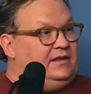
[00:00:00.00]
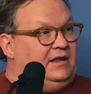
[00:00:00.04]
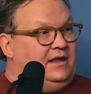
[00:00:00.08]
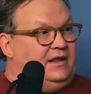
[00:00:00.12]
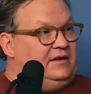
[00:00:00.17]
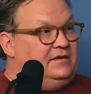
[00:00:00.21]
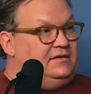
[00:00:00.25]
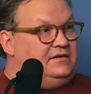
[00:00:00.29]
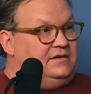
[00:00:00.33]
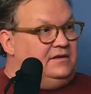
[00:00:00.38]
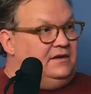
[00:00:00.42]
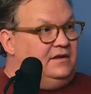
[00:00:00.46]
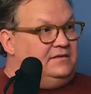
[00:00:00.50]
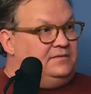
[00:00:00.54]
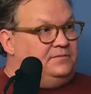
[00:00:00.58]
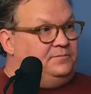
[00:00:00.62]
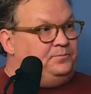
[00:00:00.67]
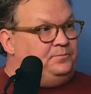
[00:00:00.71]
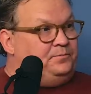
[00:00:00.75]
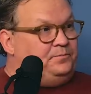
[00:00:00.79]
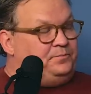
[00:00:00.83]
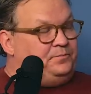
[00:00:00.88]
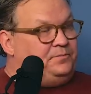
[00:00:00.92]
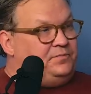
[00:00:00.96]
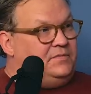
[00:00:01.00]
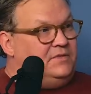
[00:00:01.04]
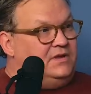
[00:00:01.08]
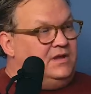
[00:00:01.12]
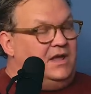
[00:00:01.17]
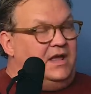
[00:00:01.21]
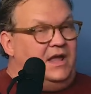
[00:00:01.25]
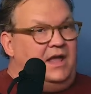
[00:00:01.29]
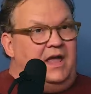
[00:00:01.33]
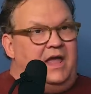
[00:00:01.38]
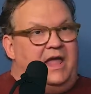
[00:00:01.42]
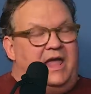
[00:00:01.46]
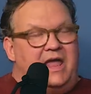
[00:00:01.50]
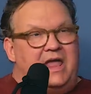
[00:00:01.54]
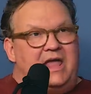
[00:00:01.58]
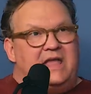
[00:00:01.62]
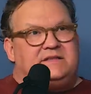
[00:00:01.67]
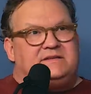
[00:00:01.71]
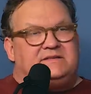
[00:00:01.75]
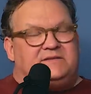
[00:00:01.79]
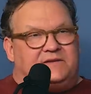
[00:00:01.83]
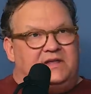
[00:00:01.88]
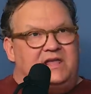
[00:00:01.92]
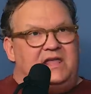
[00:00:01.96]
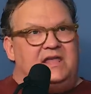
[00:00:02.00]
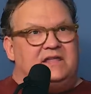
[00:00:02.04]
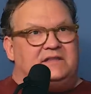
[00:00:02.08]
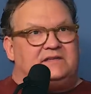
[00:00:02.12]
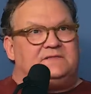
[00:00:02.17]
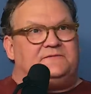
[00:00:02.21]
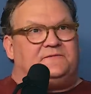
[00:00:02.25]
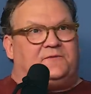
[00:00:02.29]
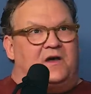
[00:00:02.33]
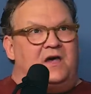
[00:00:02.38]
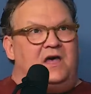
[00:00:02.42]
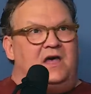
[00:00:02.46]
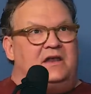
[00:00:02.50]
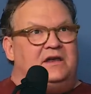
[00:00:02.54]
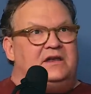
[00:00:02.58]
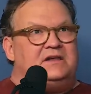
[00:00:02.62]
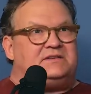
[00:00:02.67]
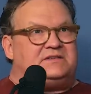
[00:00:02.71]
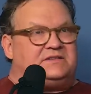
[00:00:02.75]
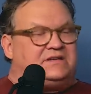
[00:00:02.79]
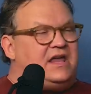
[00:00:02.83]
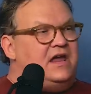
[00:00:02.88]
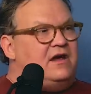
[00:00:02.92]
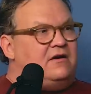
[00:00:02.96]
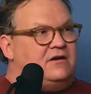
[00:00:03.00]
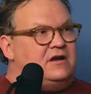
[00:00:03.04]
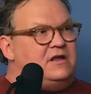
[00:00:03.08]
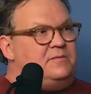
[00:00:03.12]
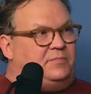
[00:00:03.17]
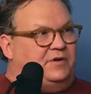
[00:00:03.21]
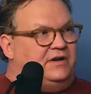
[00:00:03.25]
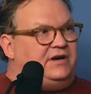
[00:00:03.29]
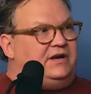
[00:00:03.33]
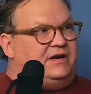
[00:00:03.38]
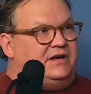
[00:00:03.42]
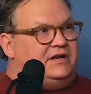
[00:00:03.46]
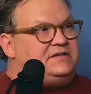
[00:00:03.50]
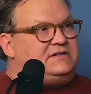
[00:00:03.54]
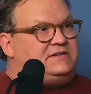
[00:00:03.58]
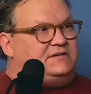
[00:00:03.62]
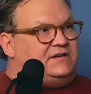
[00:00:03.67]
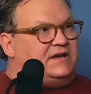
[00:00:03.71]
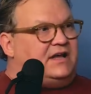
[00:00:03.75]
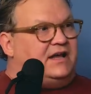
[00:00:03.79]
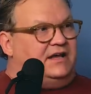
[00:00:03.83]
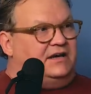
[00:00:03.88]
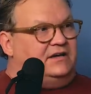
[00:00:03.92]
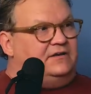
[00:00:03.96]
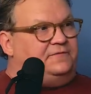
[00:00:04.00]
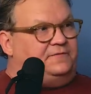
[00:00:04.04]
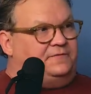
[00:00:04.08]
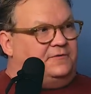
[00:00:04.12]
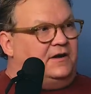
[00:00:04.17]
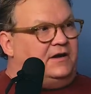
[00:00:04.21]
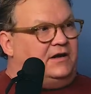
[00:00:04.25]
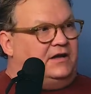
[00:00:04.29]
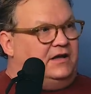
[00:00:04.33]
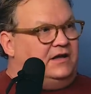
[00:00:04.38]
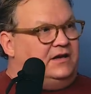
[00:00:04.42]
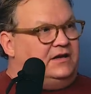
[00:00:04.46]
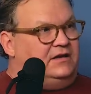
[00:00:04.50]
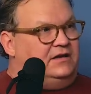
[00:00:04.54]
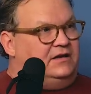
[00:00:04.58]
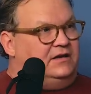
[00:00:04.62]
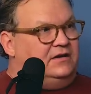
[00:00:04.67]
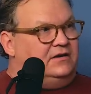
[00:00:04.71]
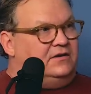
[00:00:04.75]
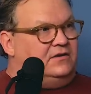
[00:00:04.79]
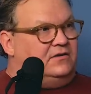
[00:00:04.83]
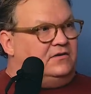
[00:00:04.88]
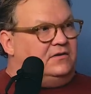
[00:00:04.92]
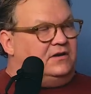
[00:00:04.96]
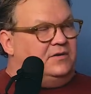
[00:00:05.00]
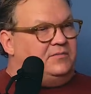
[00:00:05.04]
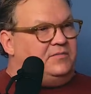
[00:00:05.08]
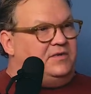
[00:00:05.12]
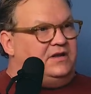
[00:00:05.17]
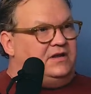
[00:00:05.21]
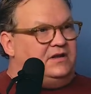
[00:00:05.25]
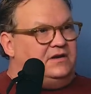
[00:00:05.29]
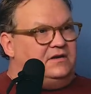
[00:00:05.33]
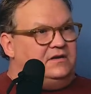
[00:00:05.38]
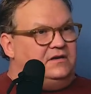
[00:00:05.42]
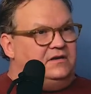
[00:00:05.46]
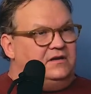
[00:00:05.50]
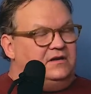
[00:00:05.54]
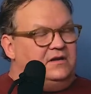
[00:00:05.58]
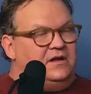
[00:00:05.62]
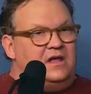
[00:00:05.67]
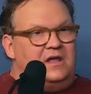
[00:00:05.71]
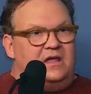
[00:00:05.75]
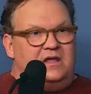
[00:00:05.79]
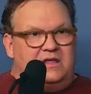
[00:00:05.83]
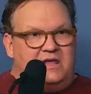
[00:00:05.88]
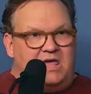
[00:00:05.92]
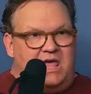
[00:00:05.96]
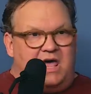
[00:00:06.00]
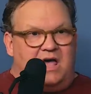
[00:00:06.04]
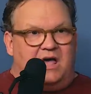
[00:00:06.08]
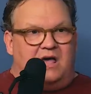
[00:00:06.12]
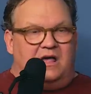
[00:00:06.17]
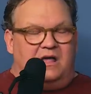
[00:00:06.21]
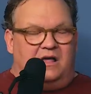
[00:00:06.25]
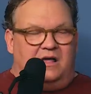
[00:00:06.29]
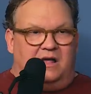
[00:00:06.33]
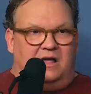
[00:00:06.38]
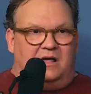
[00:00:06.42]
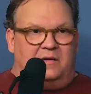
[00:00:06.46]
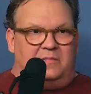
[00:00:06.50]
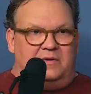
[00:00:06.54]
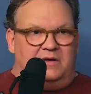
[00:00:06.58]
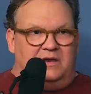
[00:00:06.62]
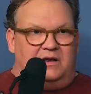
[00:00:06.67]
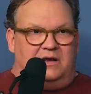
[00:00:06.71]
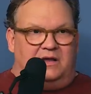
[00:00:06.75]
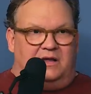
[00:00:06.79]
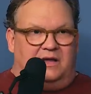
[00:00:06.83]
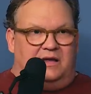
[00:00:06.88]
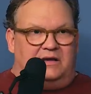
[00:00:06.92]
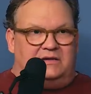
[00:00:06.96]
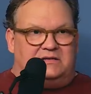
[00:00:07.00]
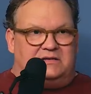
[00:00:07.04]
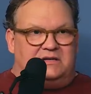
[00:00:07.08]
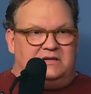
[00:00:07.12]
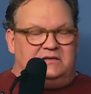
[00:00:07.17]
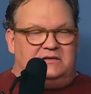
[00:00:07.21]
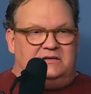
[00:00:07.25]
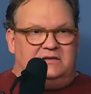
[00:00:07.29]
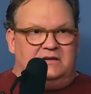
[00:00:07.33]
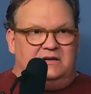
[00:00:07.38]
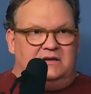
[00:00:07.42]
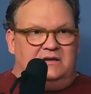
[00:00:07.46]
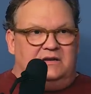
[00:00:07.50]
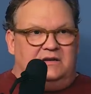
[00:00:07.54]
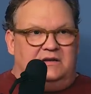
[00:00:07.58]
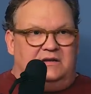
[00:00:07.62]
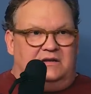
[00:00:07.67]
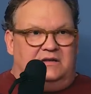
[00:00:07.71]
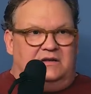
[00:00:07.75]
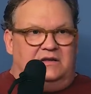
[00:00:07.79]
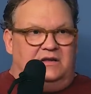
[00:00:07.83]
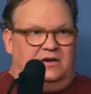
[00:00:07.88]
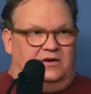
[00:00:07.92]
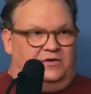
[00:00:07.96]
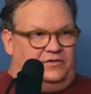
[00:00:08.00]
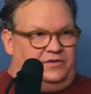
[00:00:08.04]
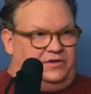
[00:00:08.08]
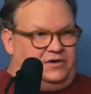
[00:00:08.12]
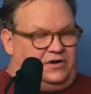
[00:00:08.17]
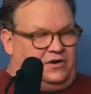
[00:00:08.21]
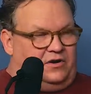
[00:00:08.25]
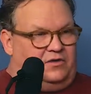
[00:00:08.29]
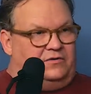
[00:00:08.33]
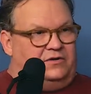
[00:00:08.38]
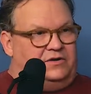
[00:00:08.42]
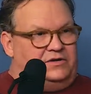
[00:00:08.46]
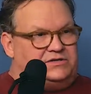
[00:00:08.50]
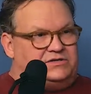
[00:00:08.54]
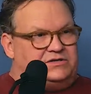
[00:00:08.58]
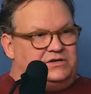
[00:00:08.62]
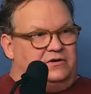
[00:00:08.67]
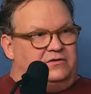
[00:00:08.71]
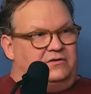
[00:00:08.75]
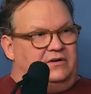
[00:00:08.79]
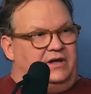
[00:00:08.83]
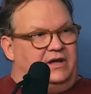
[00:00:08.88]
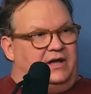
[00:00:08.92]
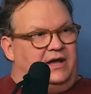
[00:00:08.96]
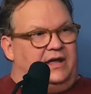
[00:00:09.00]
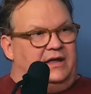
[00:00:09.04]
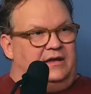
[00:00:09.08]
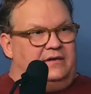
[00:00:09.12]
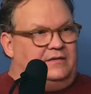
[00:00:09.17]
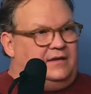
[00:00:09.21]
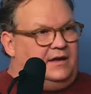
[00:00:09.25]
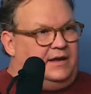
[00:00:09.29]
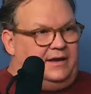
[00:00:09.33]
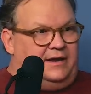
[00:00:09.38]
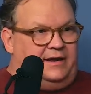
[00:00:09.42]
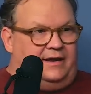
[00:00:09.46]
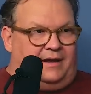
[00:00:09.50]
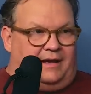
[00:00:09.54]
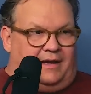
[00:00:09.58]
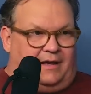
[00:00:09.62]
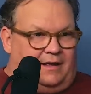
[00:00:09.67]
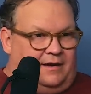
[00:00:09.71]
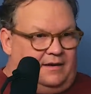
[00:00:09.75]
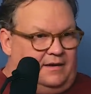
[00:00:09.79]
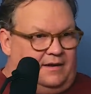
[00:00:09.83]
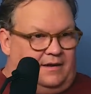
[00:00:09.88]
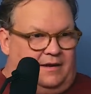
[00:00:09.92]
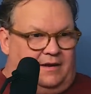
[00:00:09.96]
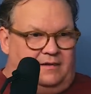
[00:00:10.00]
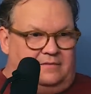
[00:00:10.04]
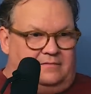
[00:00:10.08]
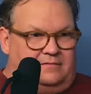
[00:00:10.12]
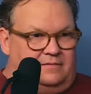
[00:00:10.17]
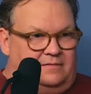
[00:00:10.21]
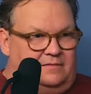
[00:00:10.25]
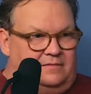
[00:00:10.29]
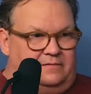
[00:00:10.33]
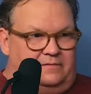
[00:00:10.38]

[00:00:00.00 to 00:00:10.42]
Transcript: but isn't that's probably nice? It's fun. It's scary, but it is kind of fun. You know, I mean, it's open. Yeah, I mean, I did. you know, the Conan show, I